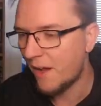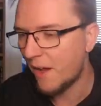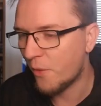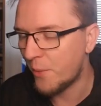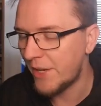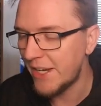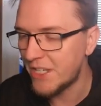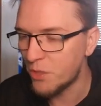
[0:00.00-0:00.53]
Uh,
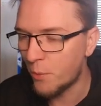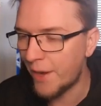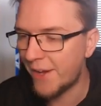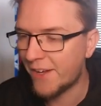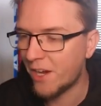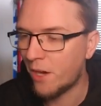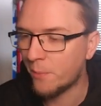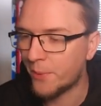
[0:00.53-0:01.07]
we need to
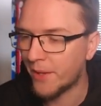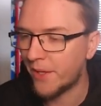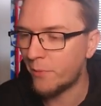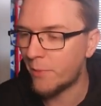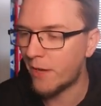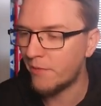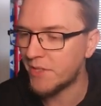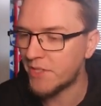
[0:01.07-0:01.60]
wake up here.
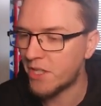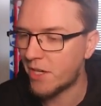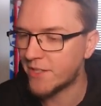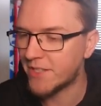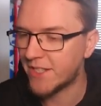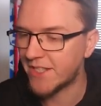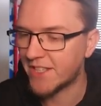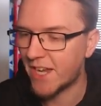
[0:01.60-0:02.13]
We haven't
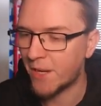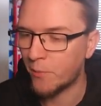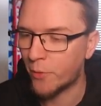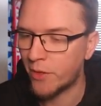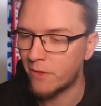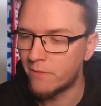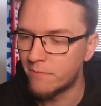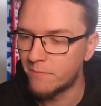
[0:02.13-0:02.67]
started this game
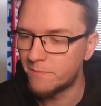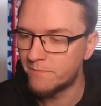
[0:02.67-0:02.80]
well.